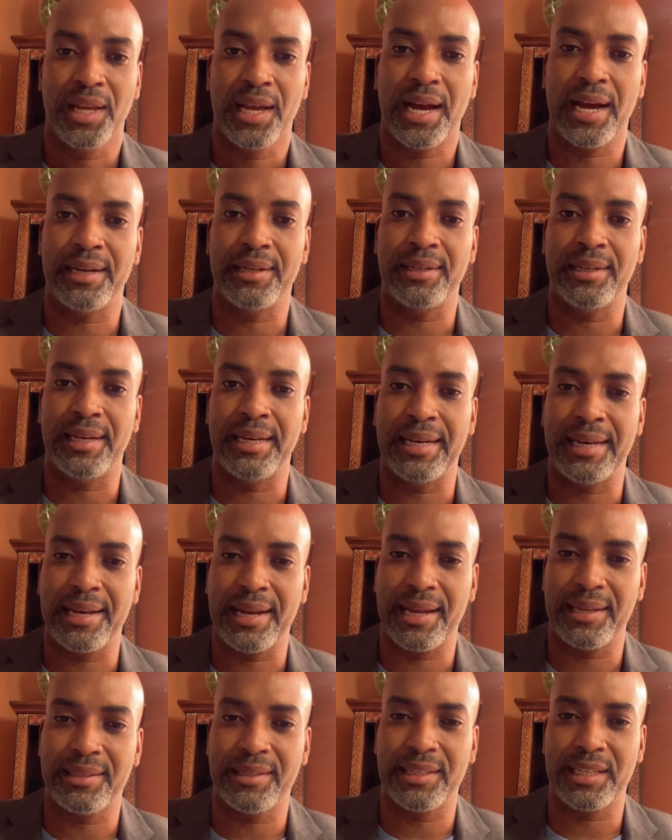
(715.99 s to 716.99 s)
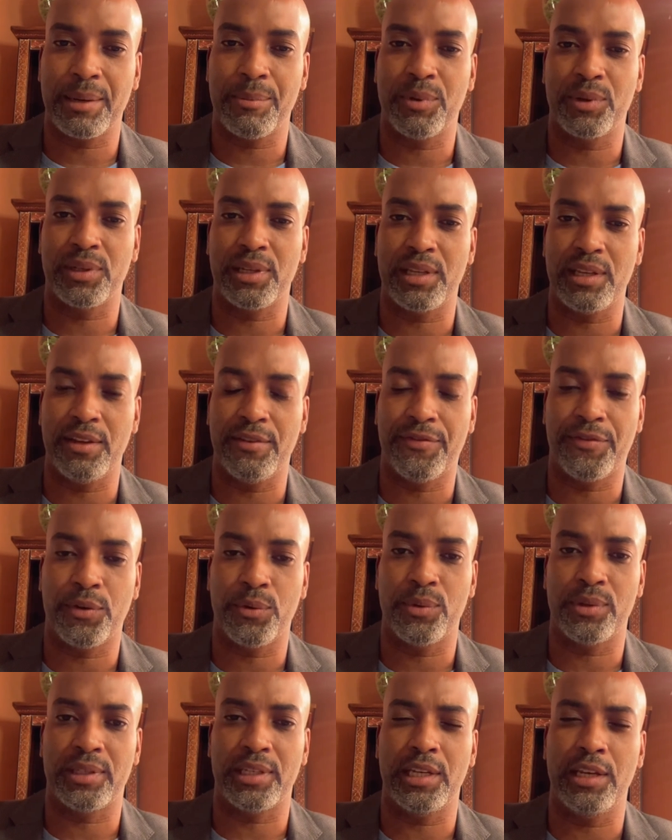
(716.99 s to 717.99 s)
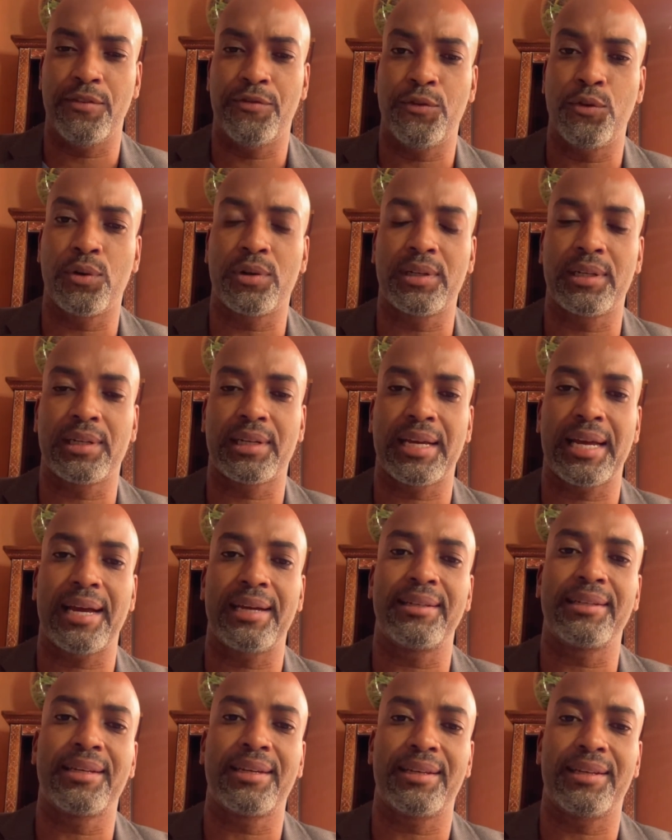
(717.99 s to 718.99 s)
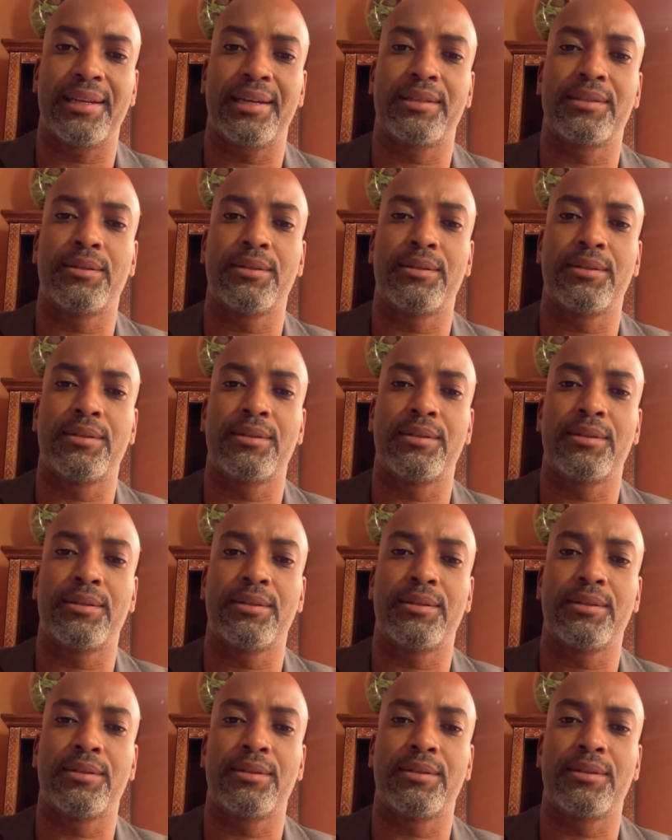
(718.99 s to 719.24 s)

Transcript: And the nice thing about eFlow is eFlow can connect to